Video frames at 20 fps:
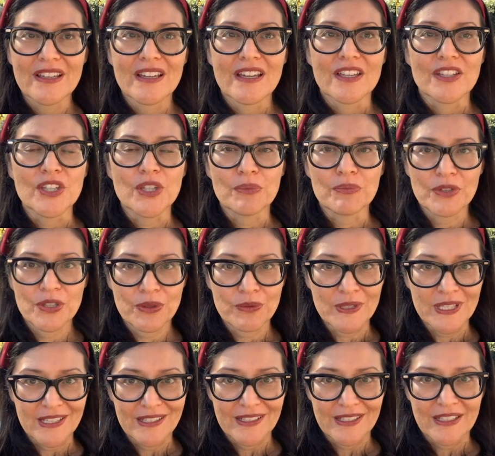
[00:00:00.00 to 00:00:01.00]
Number 3,
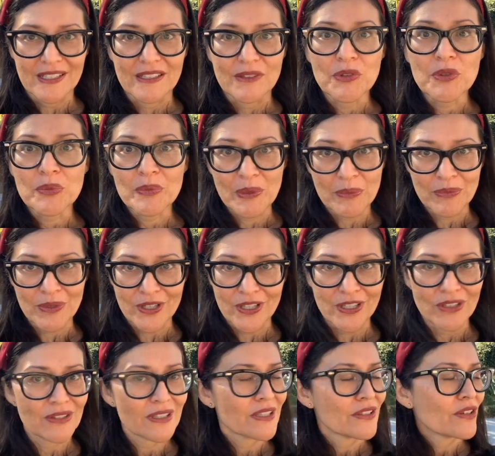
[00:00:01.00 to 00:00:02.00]
remember, you
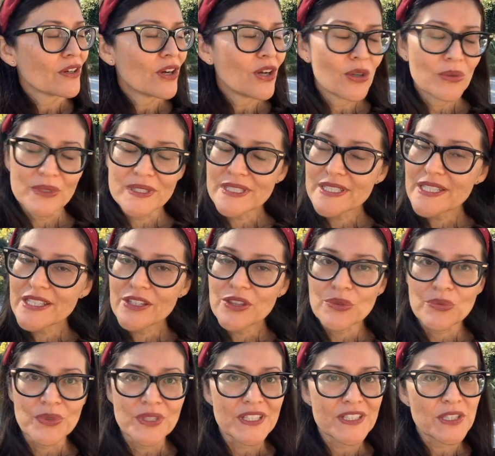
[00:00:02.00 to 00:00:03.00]
can always take
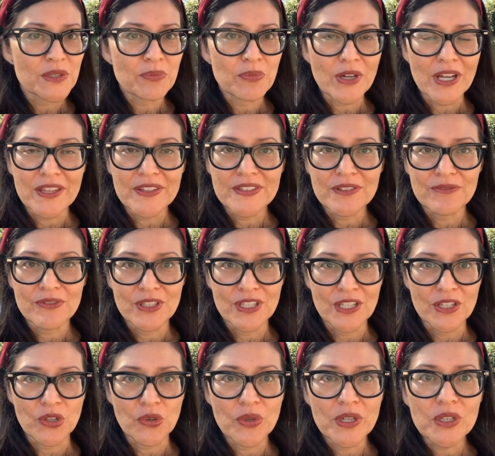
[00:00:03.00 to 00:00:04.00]
3 deep breaths if you need a
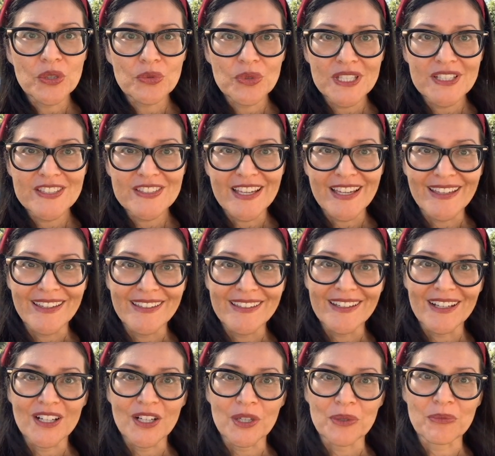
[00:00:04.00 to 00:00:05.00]
quick reset
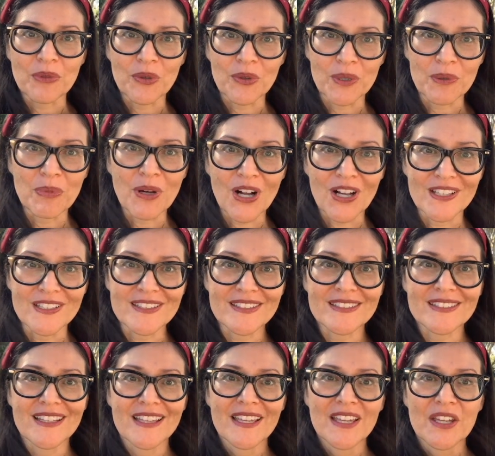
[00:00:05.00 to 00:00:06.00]
or a pause.
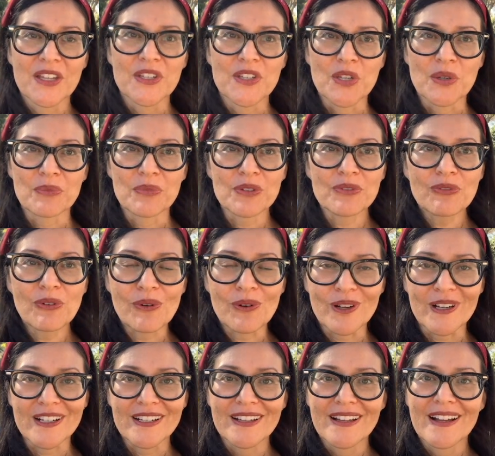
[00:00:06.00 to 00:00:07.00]
Number
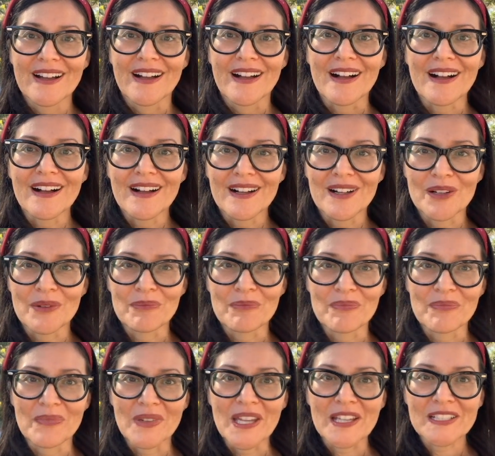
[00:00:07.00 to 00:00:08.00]
4,
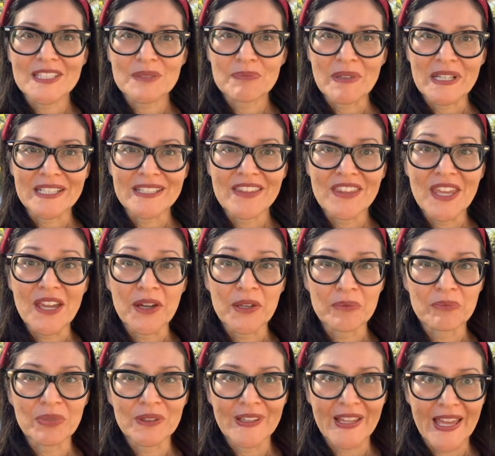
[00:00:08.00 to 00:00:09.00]
expect the
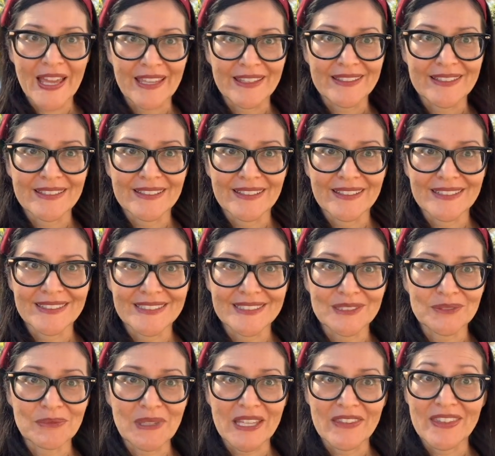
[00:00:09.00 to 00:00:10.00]
unplanned
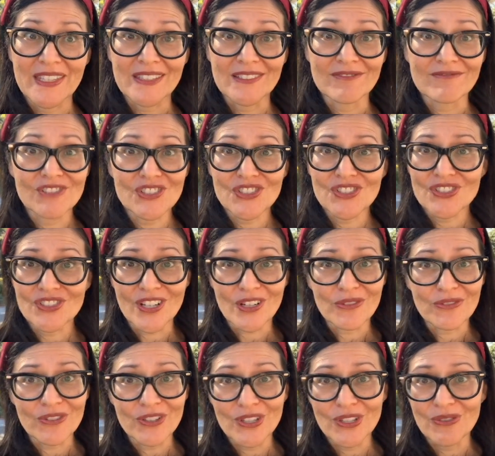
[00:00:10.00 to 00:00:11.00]
and then just start
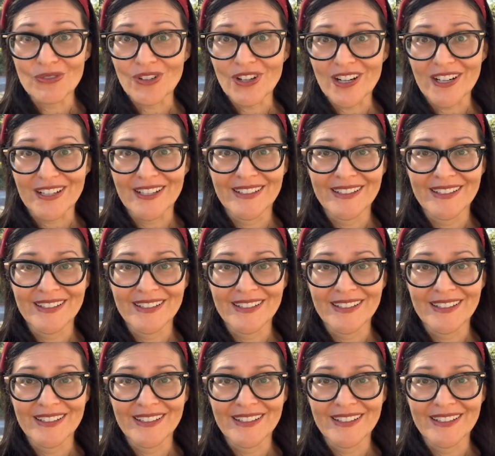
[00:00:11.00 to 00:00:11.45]
where you are.